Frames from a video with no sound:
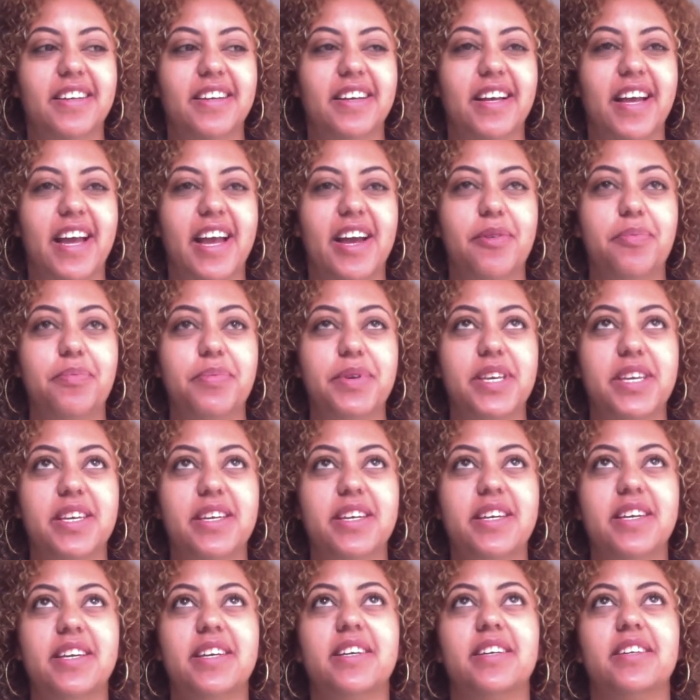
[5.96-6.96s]

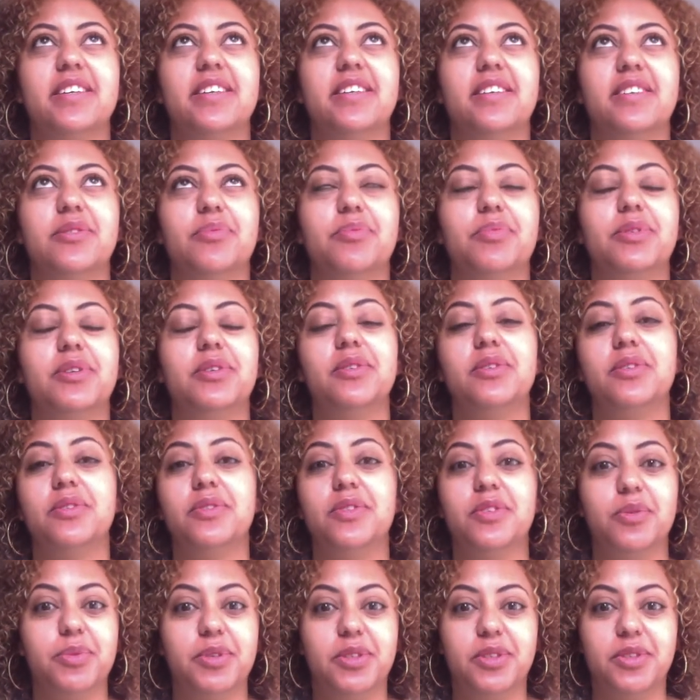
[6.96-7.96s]
Happy,
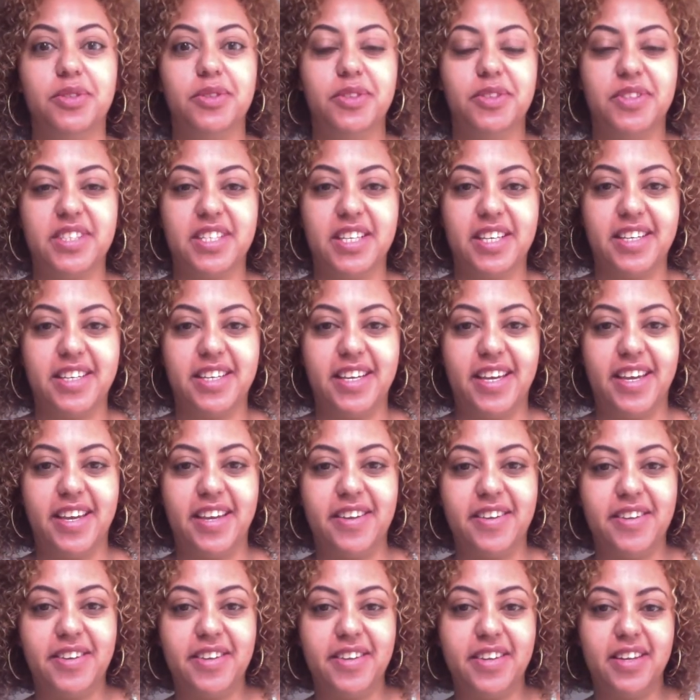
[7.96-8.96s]
beautiful, beautiful
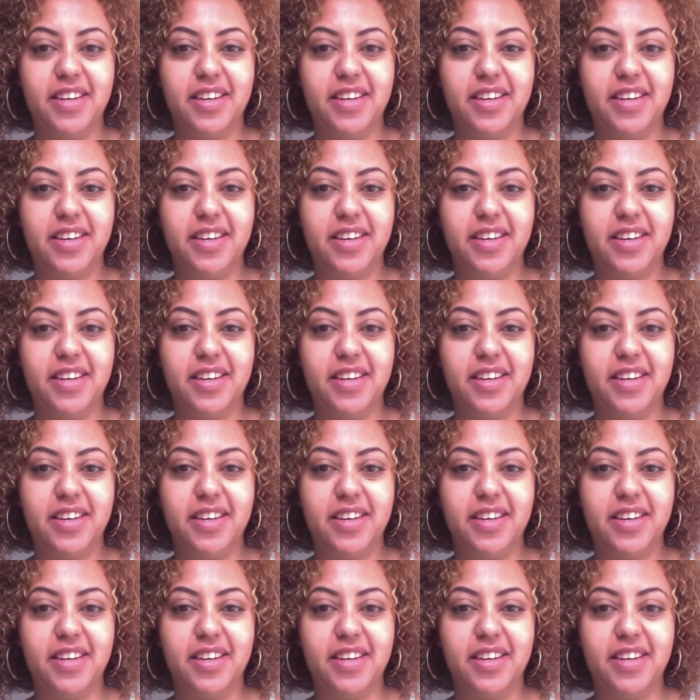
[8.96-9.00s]
Sunday.